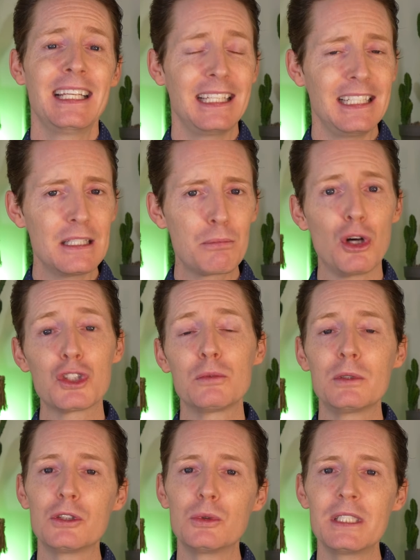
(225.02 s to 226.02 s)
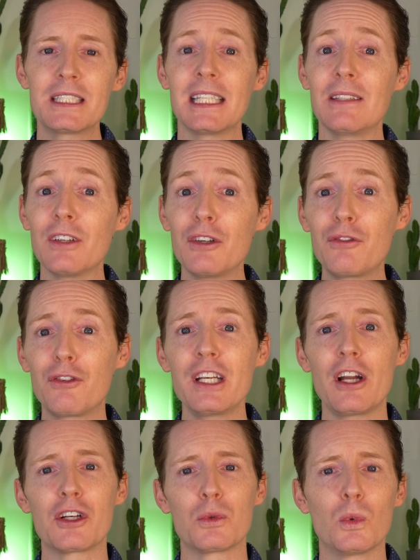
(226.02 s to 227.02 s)
it is possible to receive a free
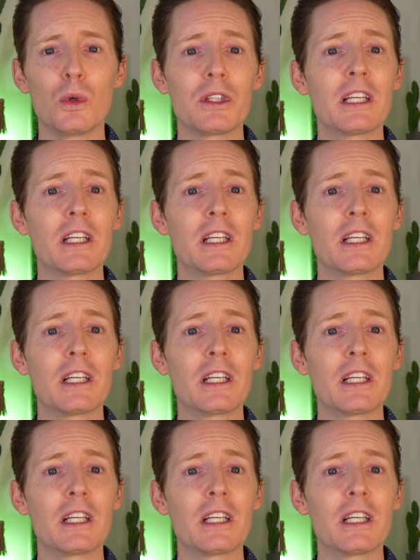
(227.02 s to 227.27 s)
night award